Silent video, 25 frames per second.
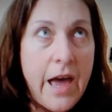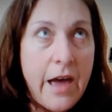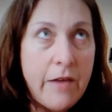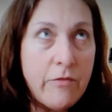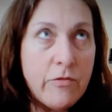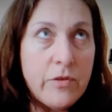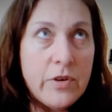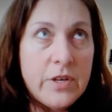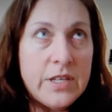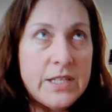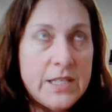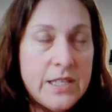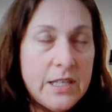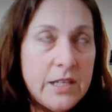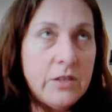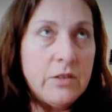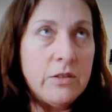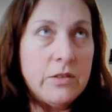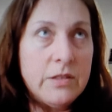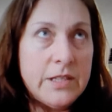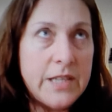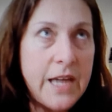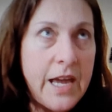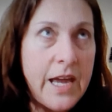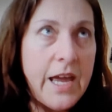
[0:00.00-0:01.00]
every
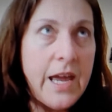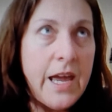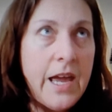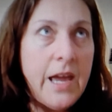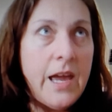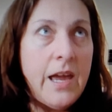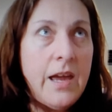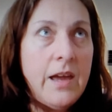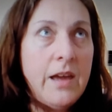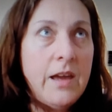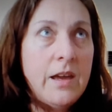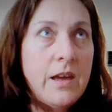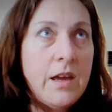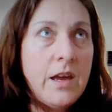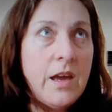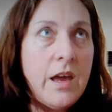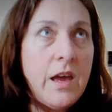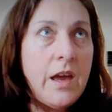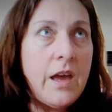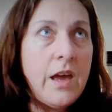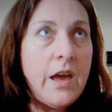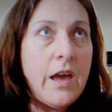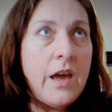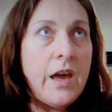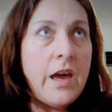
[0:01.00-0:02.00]
single day,
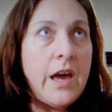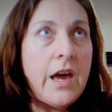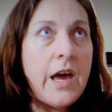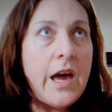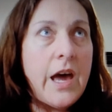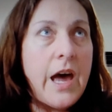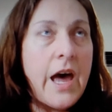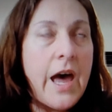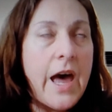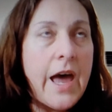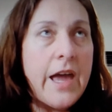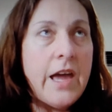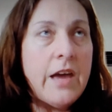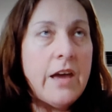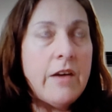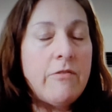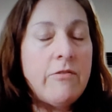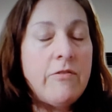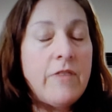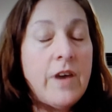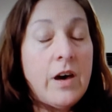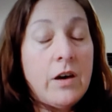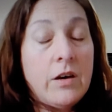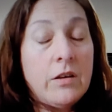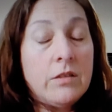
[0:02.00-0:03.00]
I have
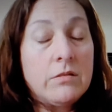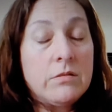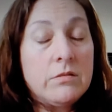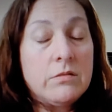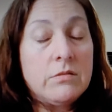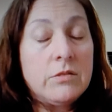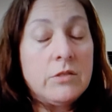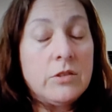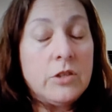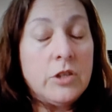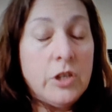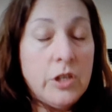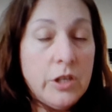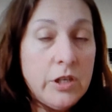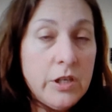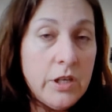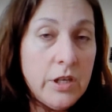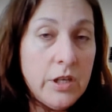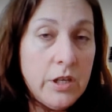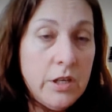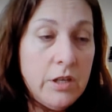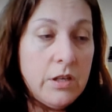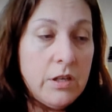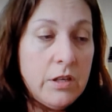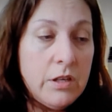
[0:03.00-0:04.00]
felt
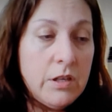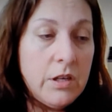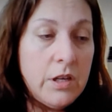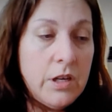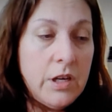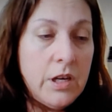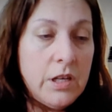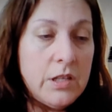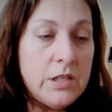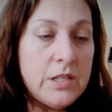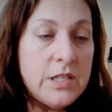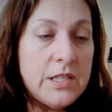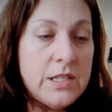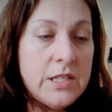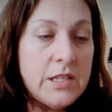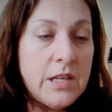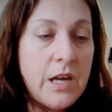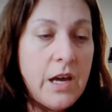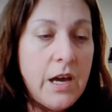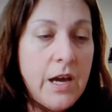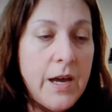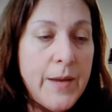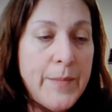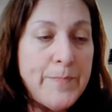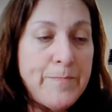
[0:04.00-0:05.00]
good. It's,
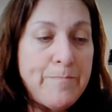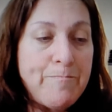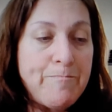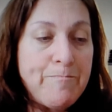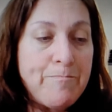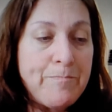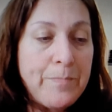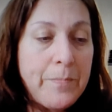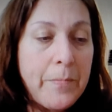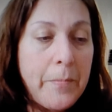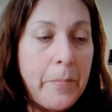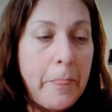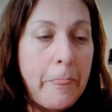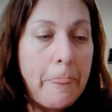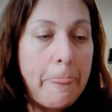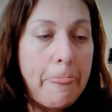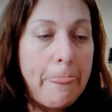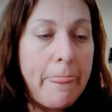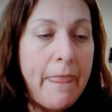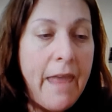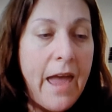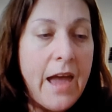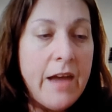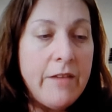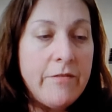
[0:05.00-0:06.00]
um,
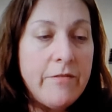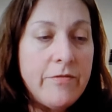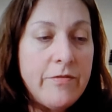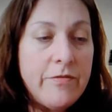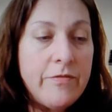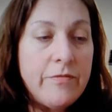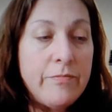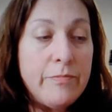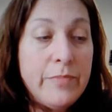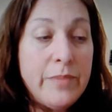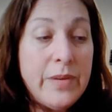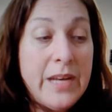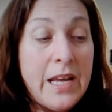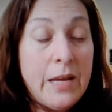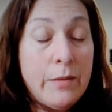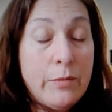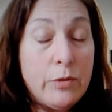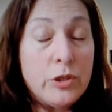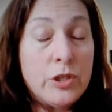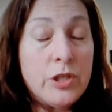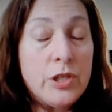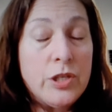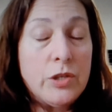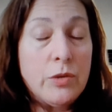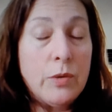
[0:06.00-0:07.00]
I've been
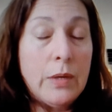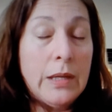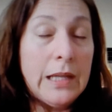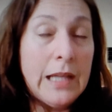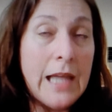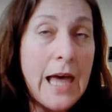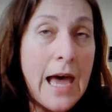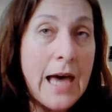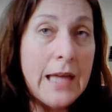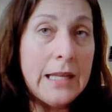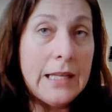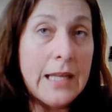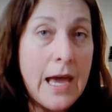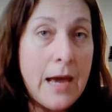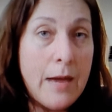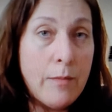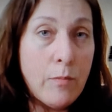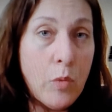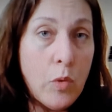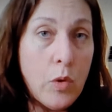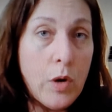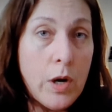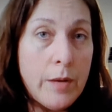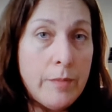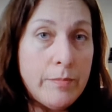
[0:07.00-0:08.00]
able to do a lot,
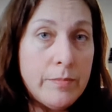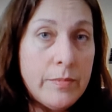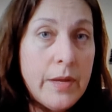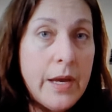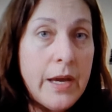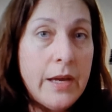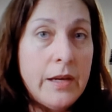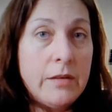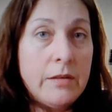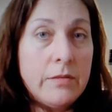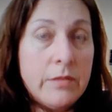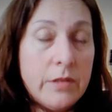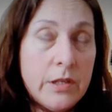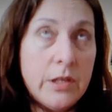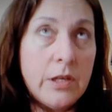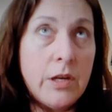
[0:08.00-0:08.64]
lot more. I'm, I,